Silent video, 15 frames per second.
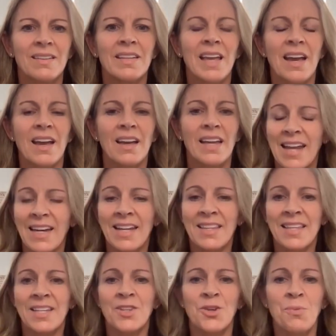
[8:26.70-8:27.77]
Yeah, and I
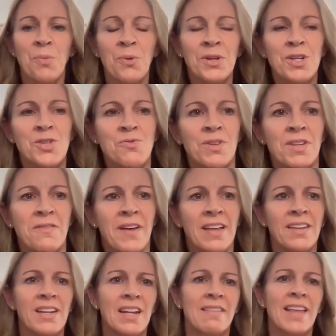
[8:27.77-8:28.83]
think your point is really
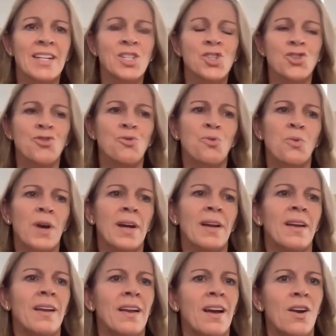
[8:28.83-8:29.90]
valid, and that's true
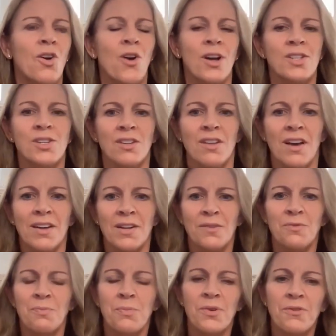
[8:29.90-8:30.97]
across a lot of
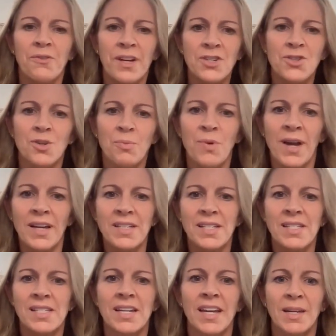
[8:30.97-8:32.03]
professional
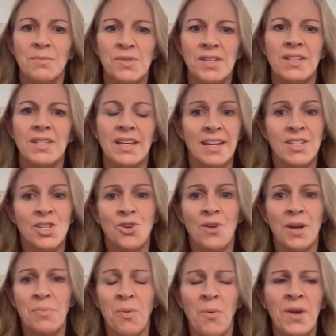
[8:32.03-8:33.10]
practice types. Yeah. And that's a
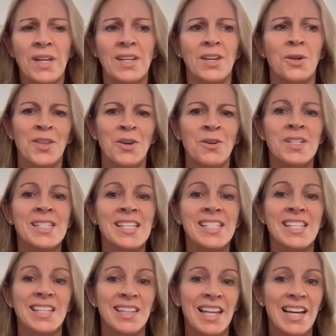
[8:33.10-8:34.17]
great point. There is a
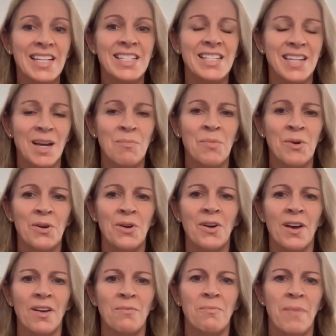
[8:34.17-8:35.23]
select number
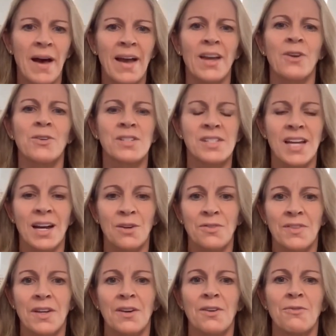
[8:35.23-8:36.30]
of buyers out
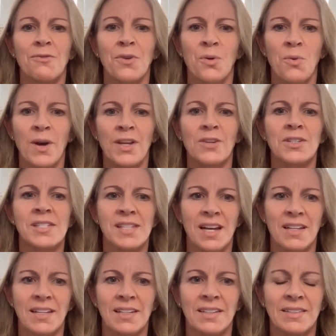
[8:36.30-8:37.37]
there for what you're
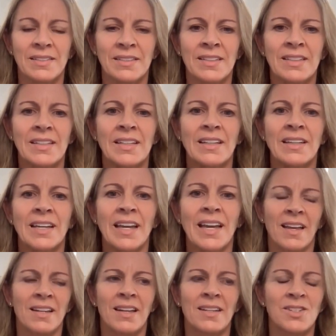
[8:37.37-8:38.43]
selling. Mm-hmm.
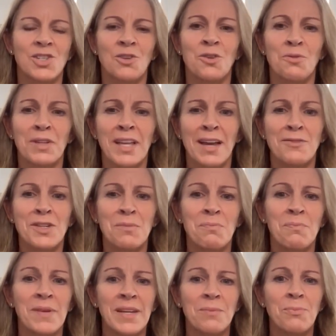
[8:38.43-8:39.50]
And, and, so you really have to
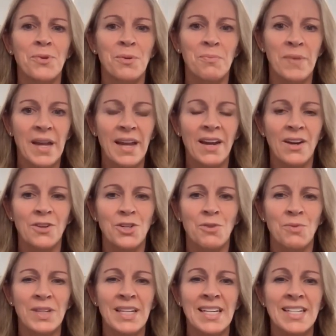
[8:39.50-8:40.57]
be prepared. You
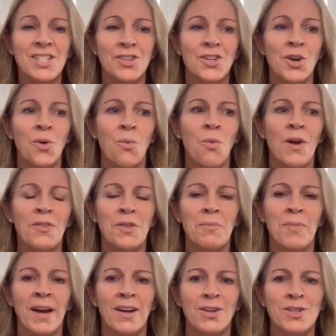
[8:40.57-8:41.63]
really need to know what the
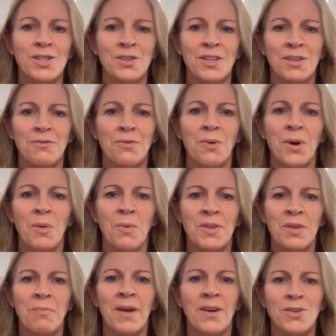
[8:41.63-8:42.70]
buyer is looking for, what
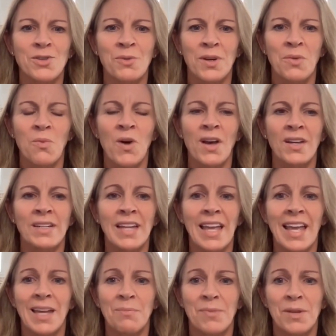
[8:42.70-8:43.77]
the buyer is going to want,
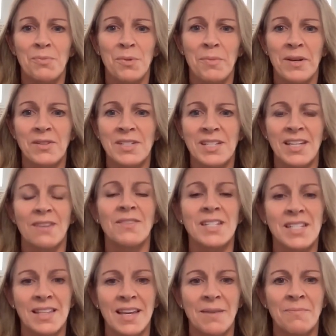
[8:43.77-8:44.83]
and be prepared to give it
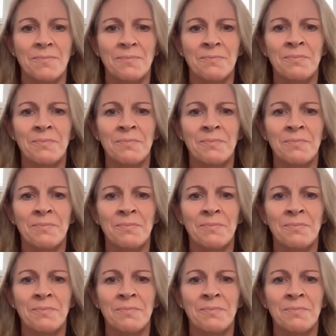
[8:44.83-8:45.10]
to them.